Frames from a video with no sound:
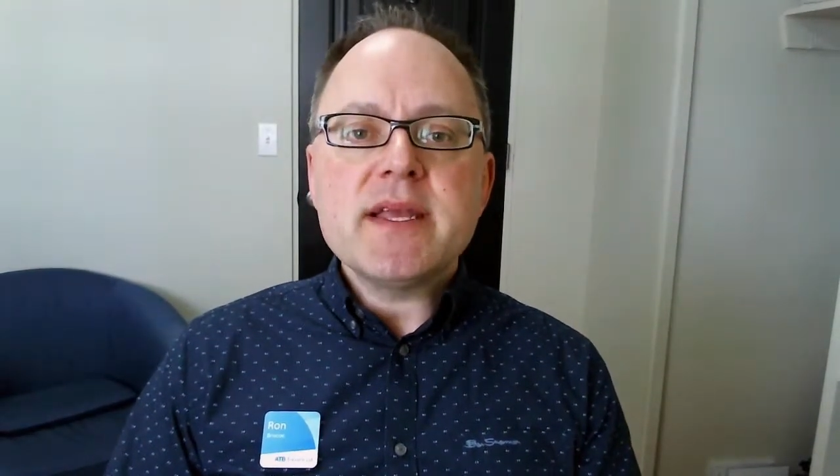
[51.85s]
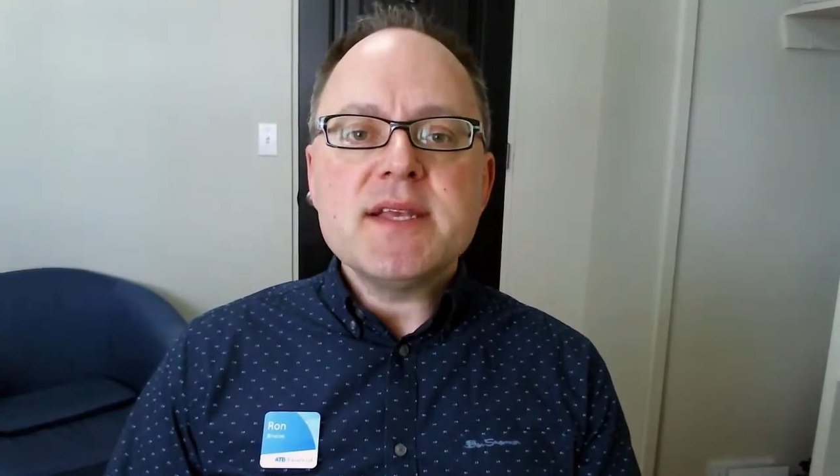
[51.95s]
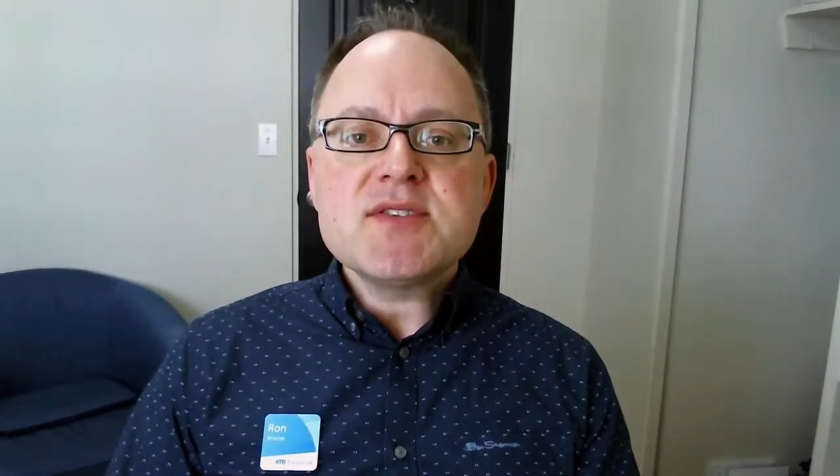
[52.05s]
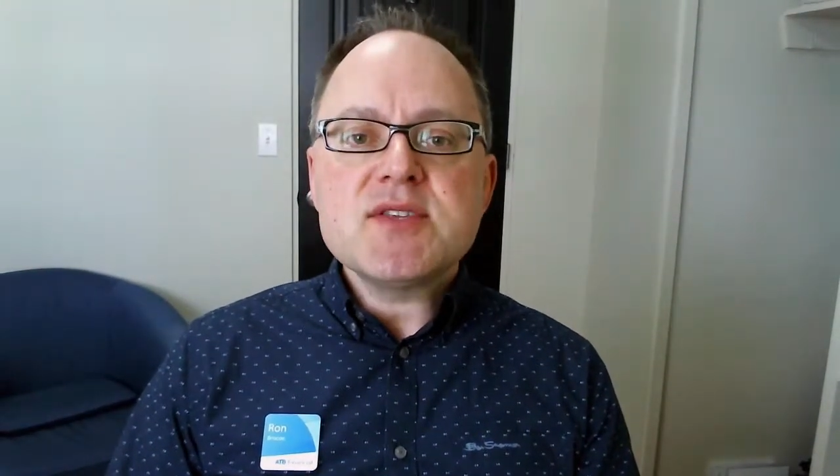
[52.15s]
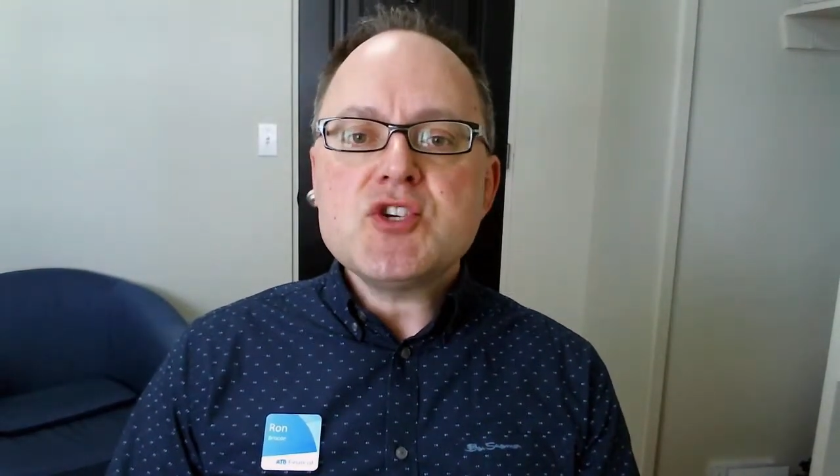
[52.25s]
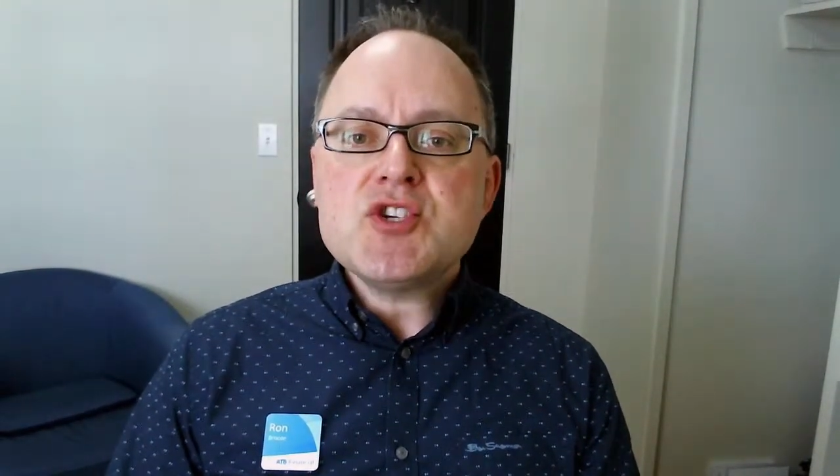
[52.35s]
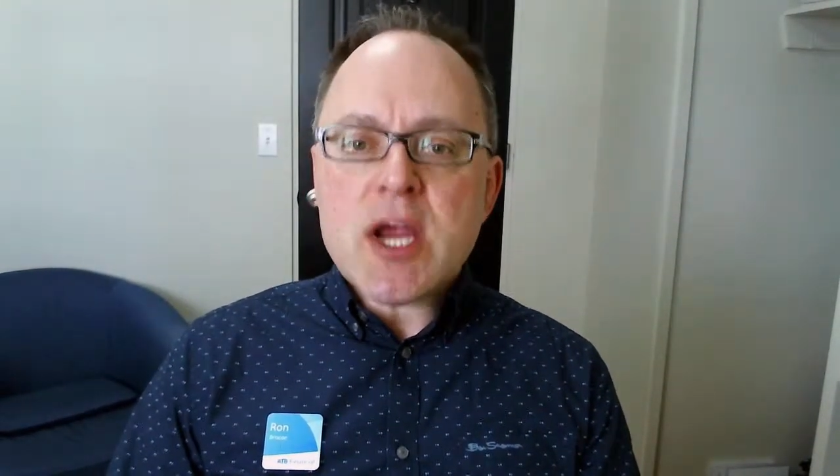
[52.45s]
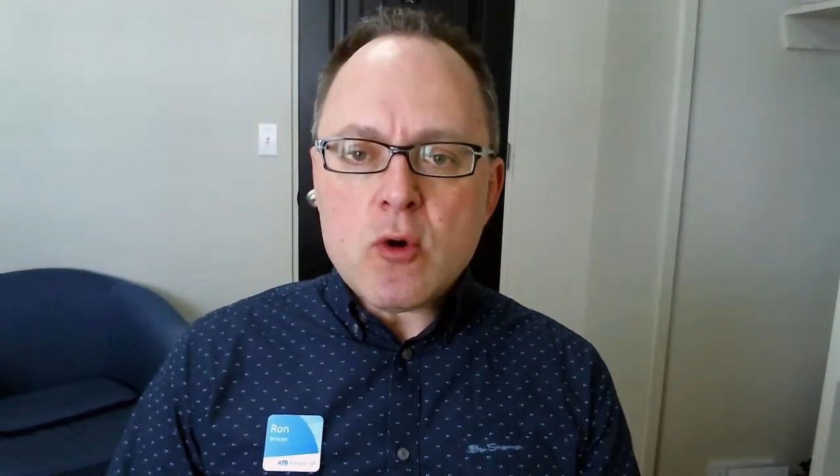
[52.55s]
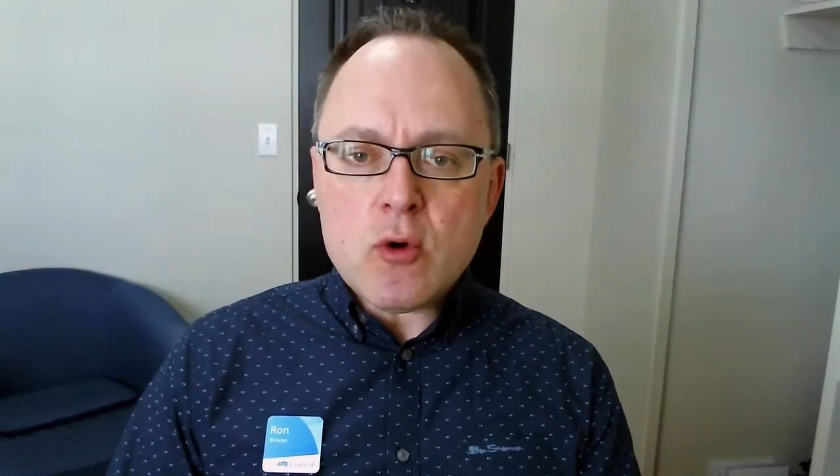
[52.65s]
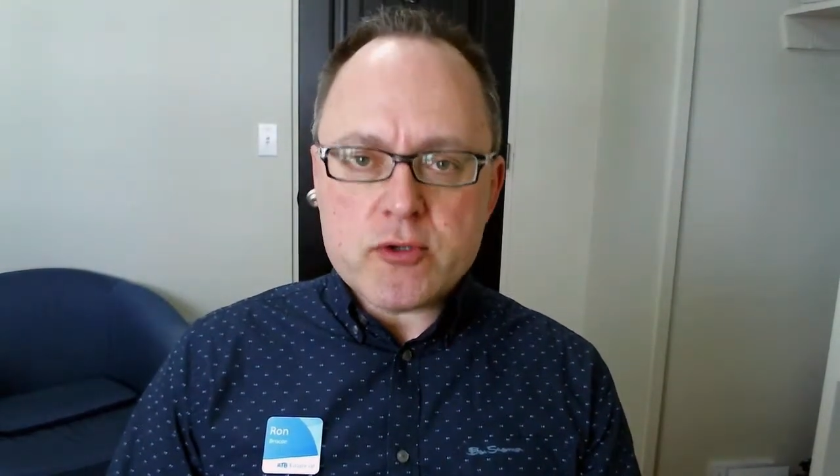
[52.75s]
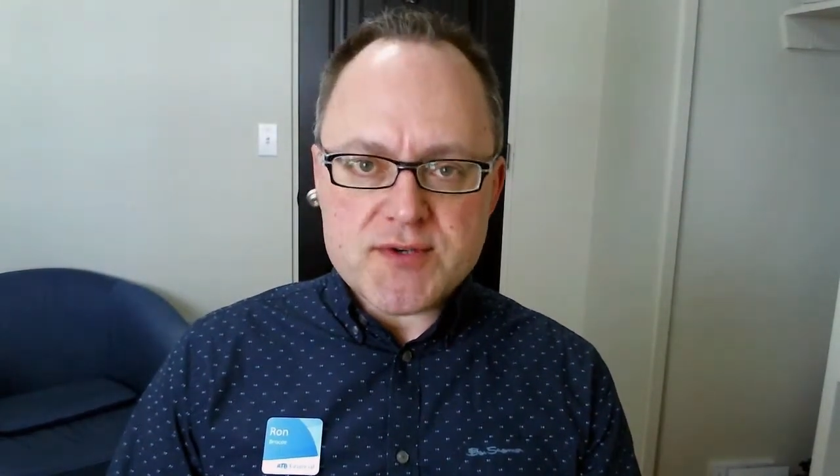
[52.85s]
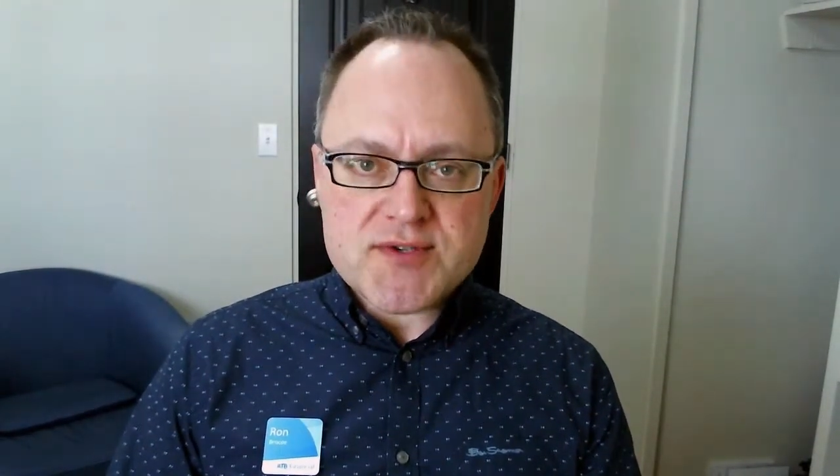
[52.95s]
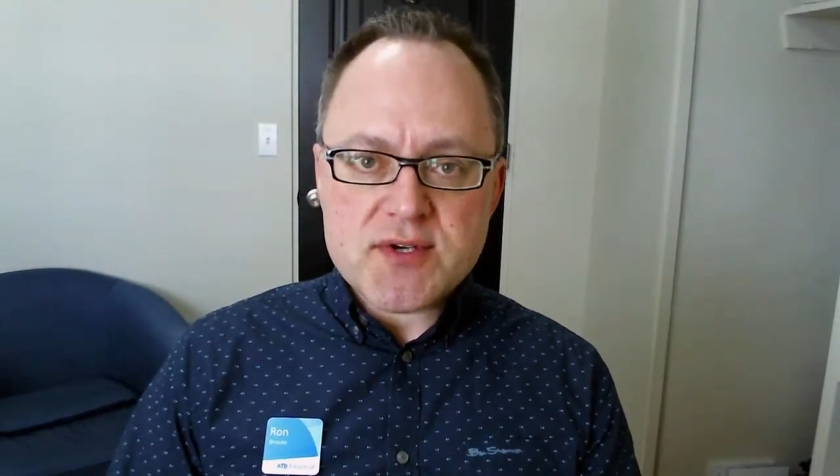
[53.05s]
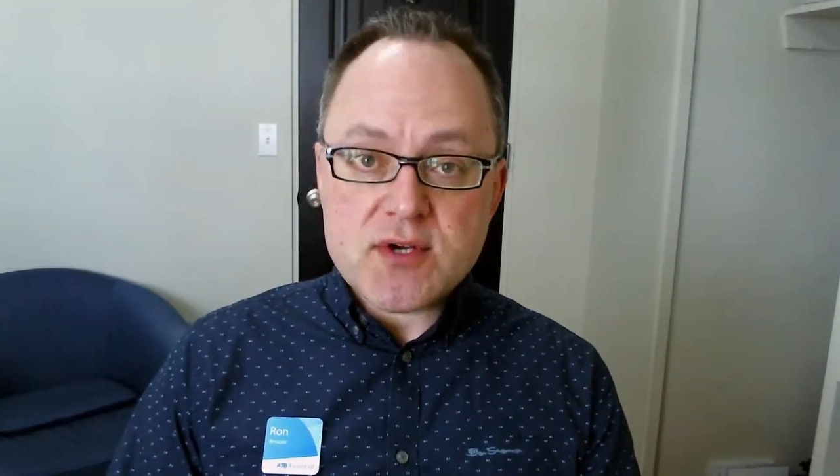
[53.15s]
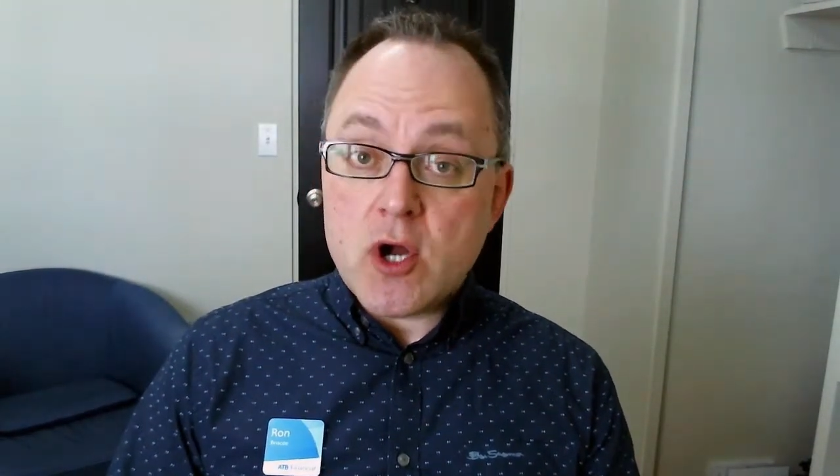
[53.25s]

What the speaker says: is the shareholders'